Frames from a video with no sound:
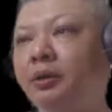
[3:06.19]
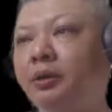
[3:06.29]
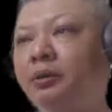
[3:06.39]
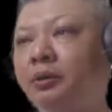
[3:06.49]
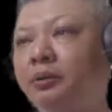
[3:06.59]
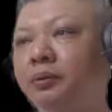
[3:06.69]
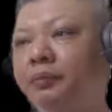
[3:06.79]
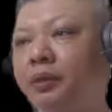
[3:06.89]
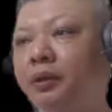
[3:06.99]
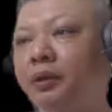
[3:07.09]
So
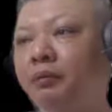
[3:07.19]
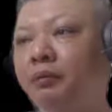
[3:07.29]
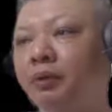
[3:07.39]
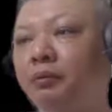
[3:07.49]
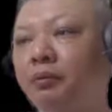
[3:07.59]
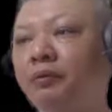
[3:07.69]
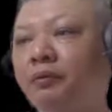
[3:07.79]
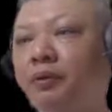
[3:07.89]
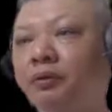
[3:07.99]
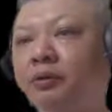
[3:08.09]
red will be
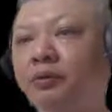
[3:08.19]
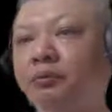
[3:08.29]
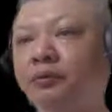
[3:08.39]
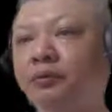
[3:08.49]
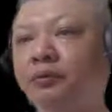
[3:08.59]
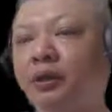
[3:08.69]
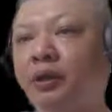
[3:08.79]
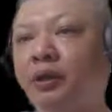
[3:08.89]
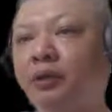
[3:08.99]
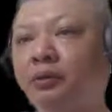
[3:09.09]
forced to move the
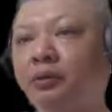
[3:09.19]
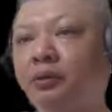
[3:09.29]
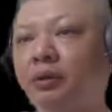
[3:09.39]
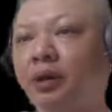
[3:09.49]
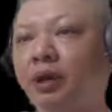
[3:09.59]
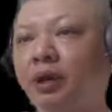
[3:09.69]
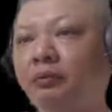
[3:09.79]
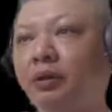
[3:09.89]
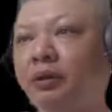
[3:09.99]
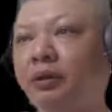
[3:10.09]
king to the
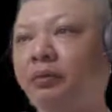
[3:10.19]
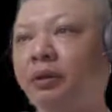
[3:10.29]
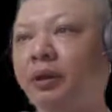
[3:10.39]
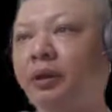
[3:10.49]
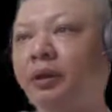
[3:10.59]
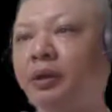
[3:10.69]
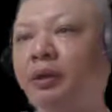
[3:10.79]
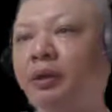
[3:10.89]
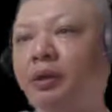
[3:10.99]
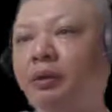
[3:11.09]
cannon rank, whereby
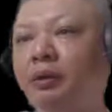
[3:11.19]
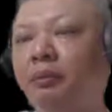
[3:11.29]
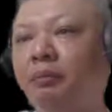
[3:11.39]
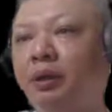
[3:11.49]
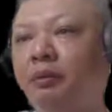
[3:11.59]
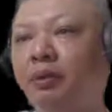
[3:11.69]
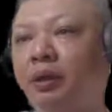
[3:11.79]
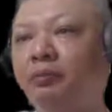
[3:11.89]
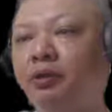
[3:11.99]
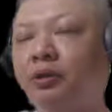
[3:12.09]
black will
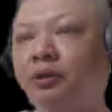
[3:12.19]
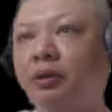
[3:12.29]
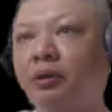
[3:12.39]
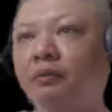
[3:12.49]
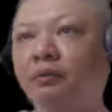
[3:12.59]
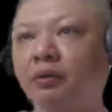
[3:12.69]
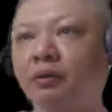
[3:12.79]
capture the chariot